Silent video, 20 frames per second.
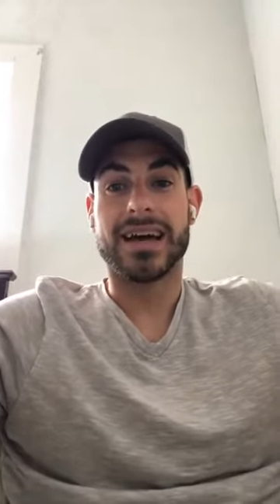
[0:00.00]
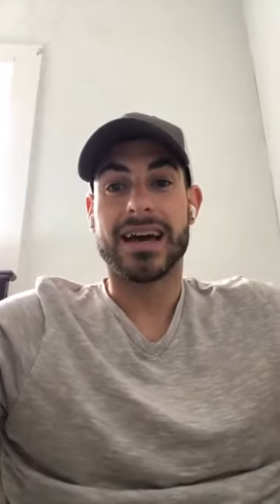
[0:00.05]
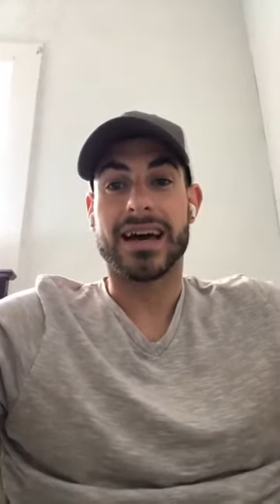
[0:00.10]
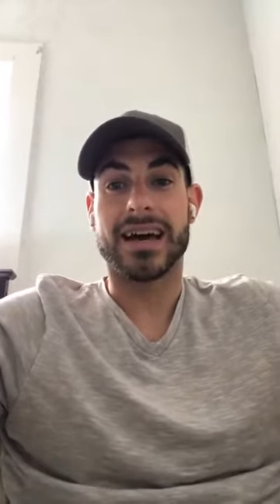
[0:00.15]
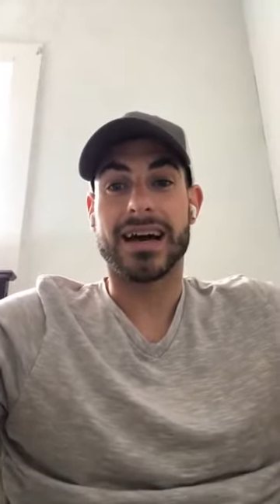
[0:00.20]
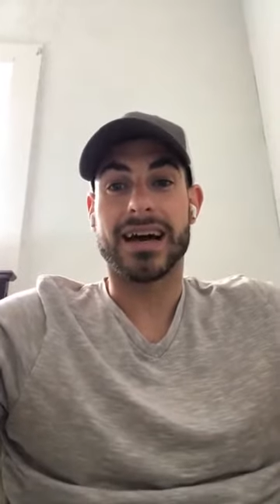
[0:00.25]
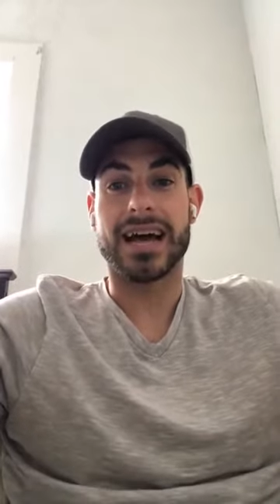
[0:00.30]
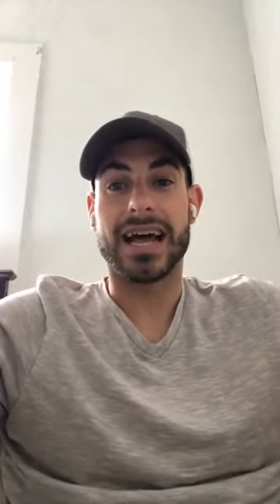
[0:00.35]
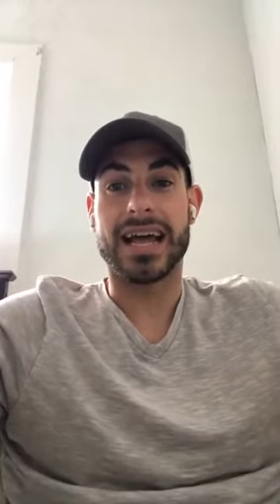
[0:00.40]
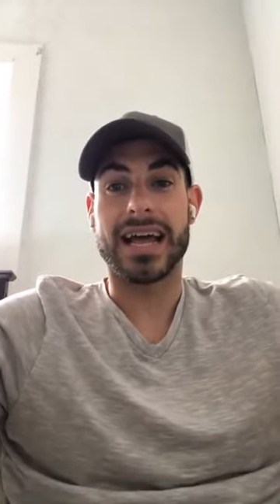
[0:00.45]

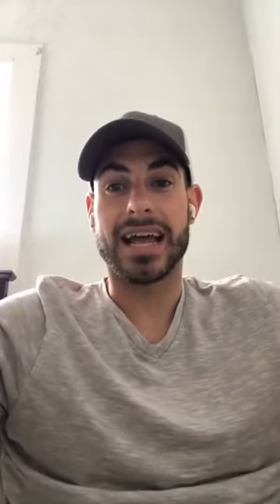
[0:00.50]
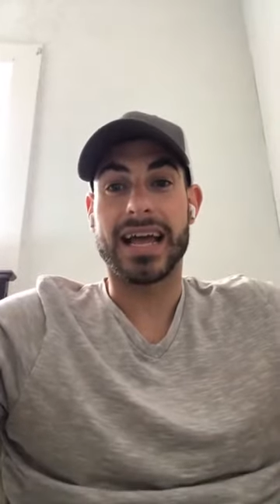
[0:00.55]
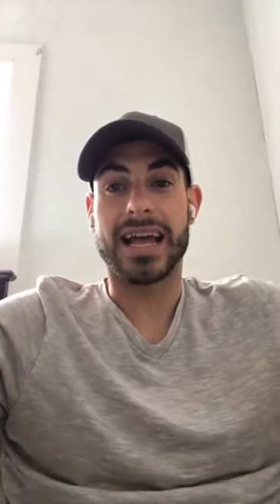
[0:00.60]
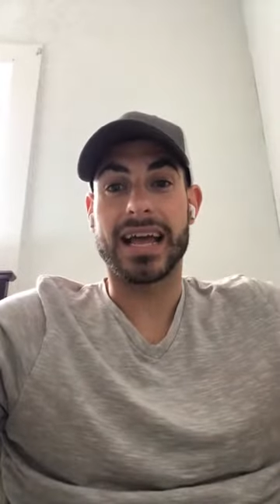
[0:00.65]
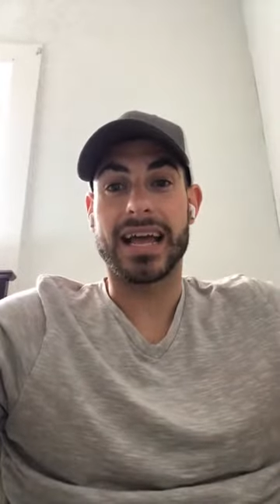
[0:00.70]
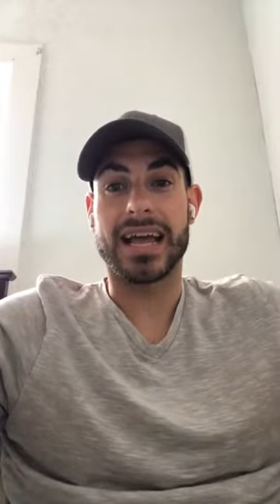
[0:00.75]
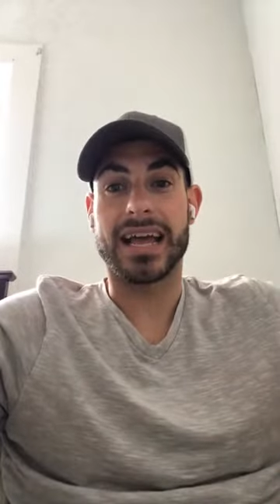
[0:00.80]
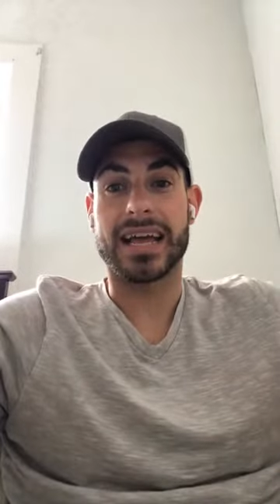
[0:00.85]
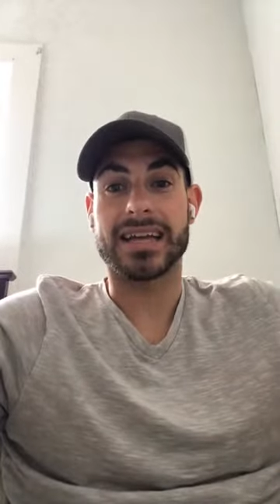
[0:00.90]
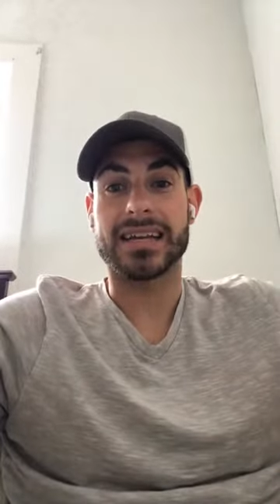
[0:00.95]

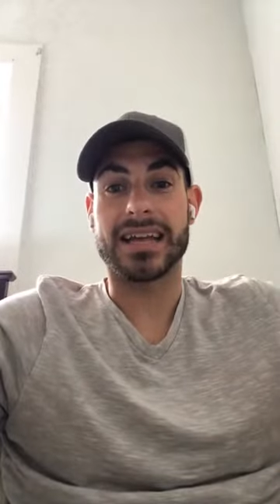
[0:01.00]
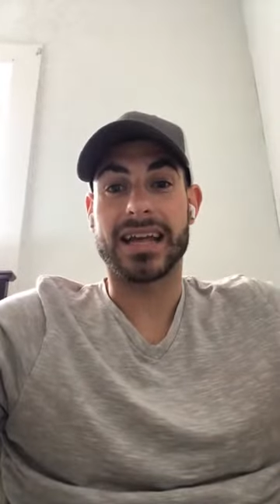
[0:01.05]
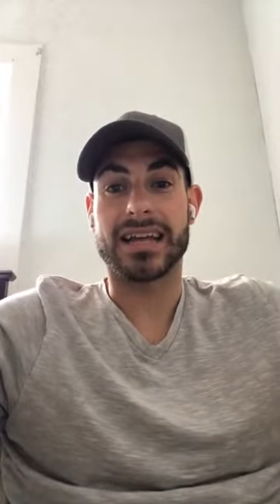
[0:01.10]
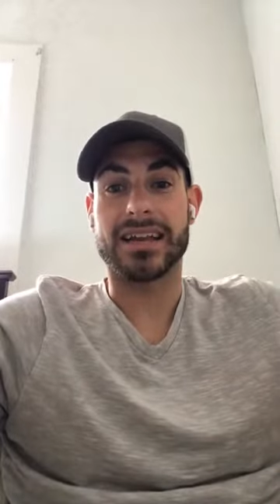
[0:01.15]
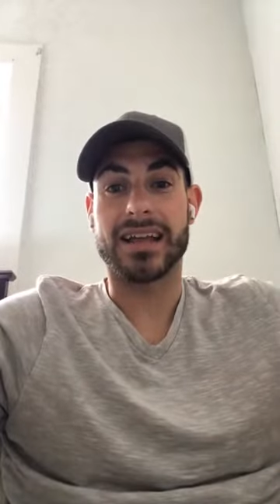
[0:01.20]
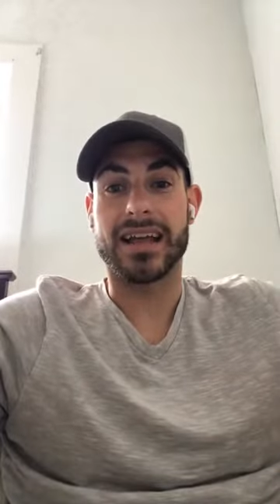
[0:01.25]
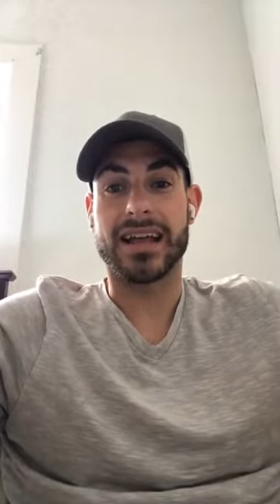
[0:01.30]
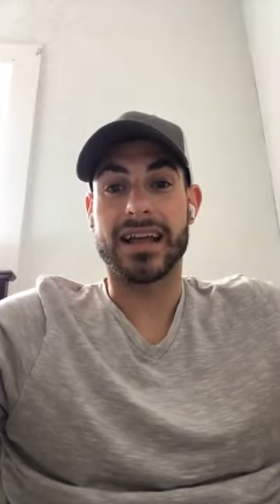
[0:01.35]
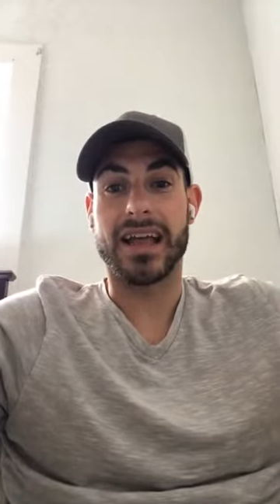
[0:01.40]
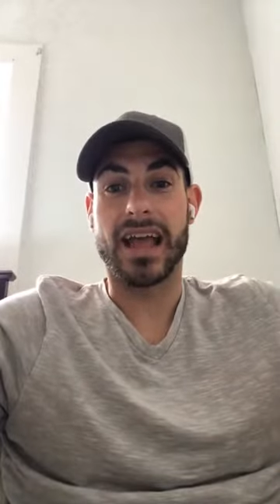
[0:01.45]

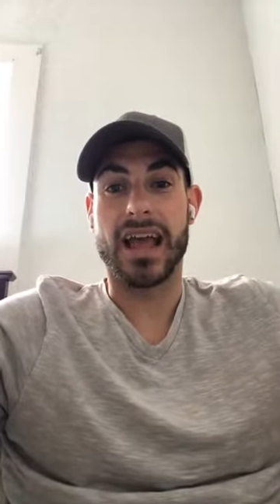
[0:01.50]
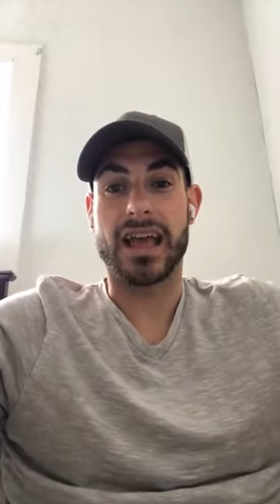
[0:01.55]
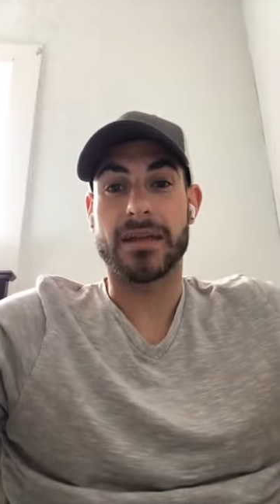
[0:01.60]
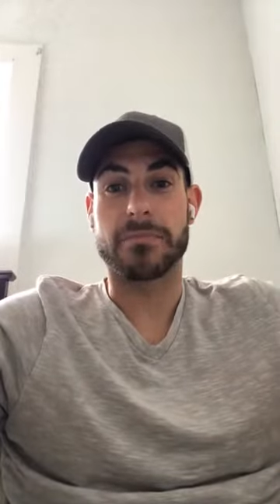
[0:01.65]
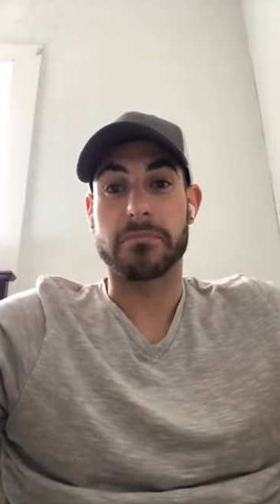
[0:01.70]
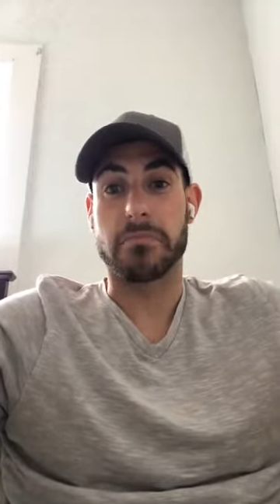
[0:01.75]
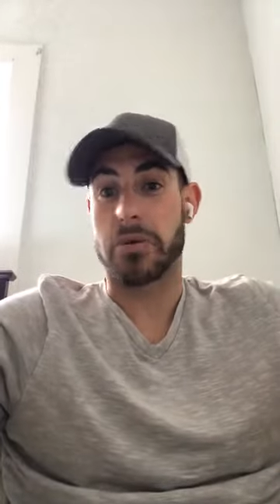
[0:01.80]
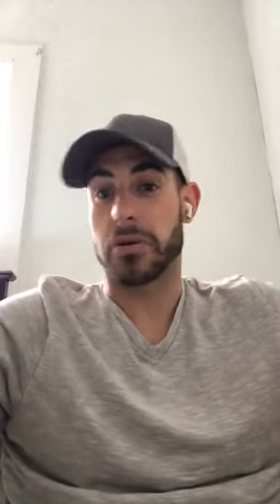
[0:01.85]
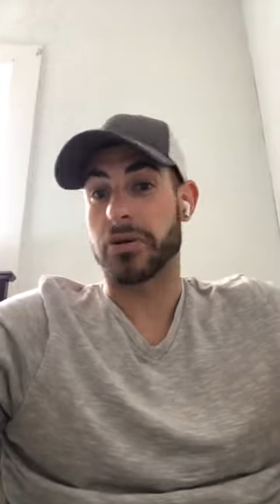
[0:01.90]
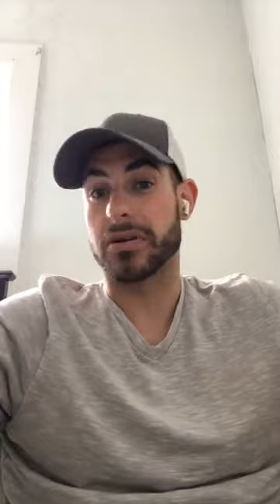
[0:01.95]

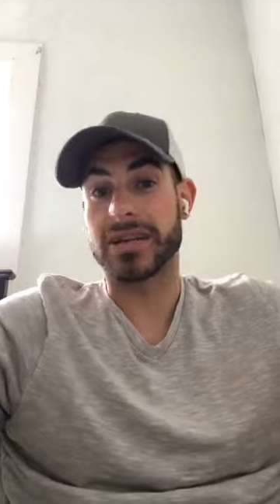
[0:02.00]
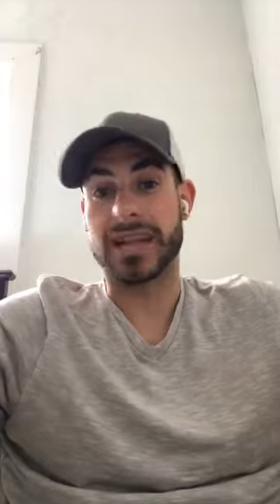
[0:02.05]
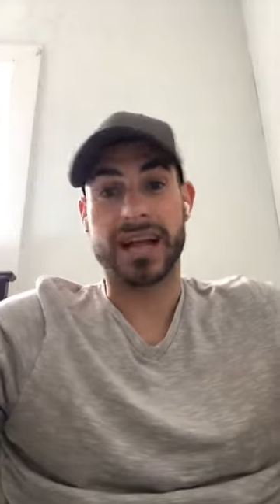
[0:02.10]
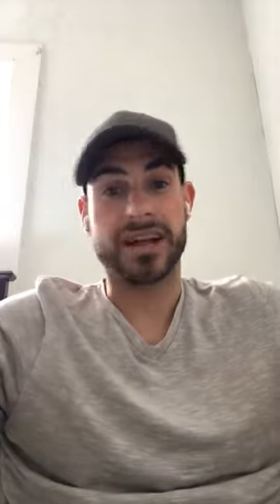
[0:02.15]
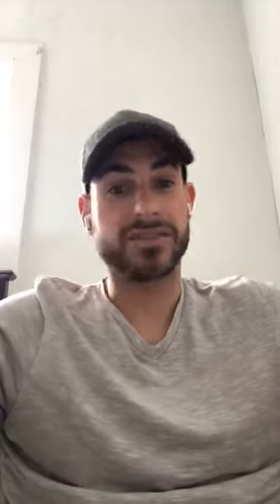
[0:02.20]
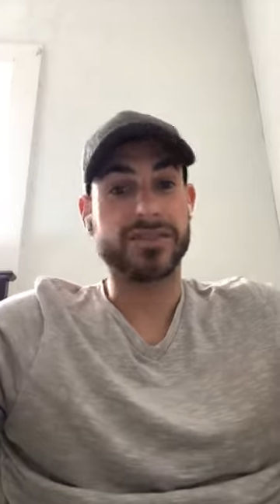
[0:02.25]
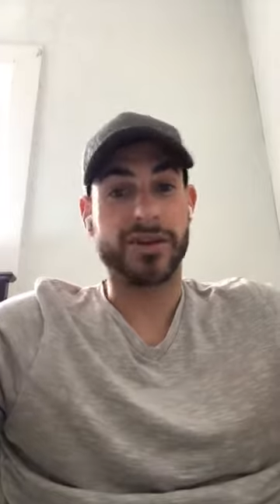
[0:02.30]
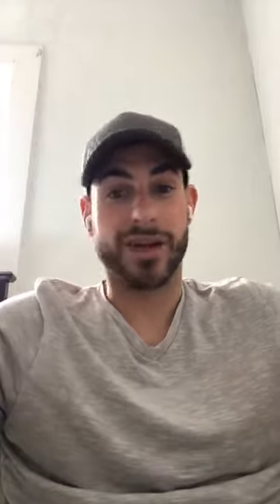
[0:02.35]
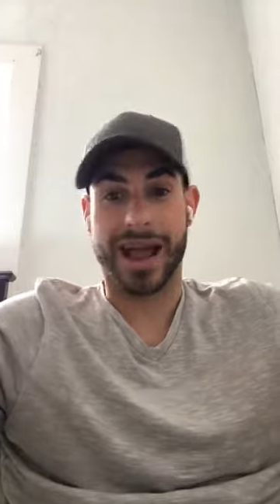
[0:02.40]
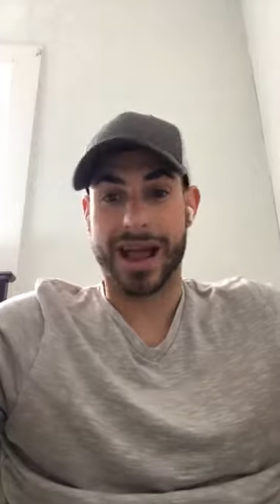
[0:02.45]
and burn
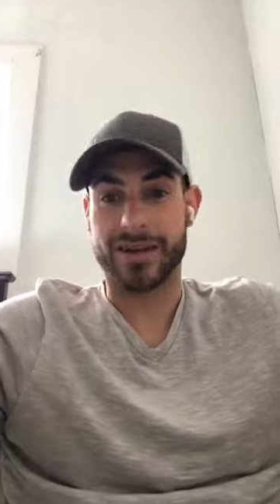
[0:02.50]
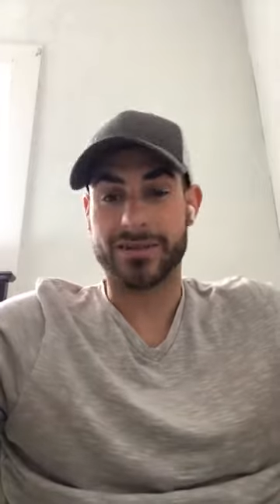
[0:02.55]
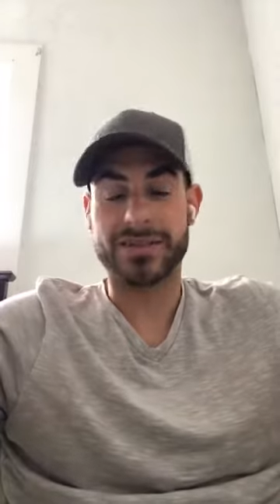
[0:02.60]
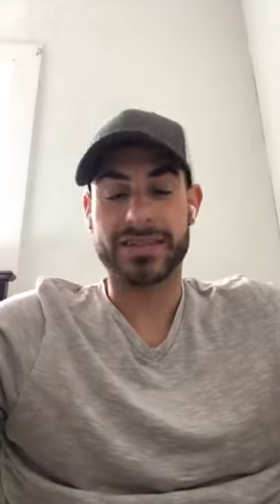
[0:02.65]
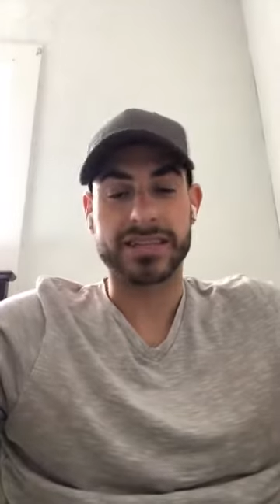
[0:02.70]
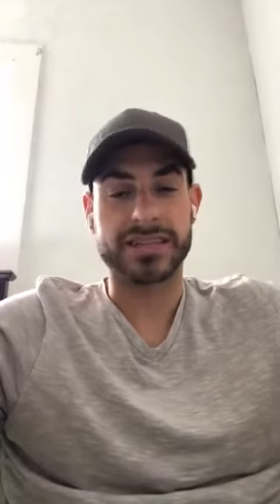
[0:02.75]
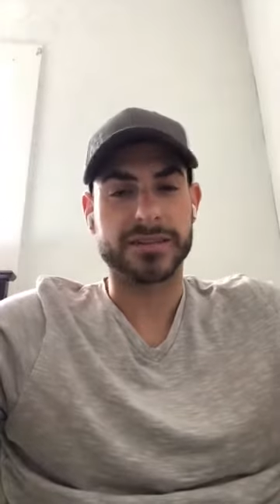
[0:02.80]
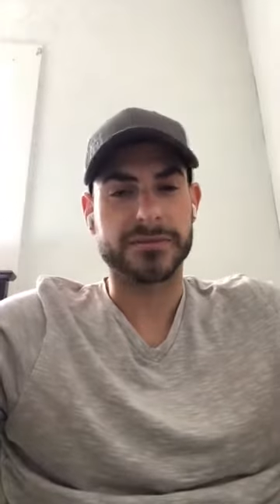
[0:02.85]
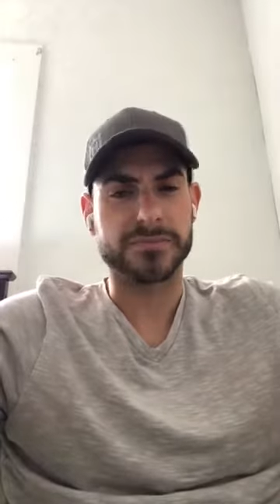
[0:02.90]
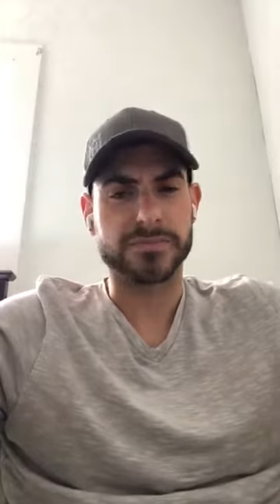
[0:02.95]
down their
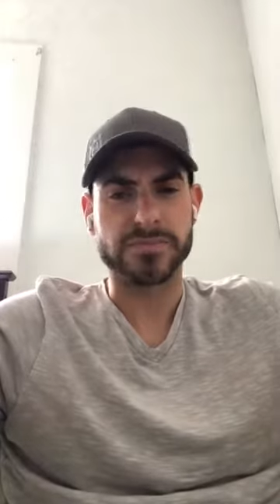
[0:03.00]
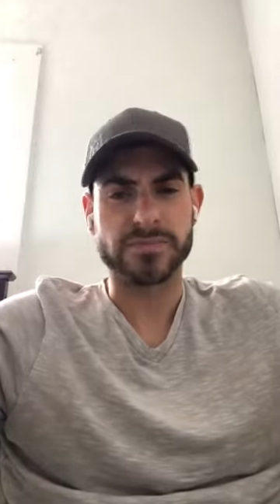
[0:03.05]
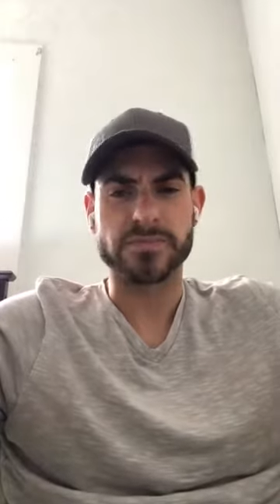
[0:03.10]
houses.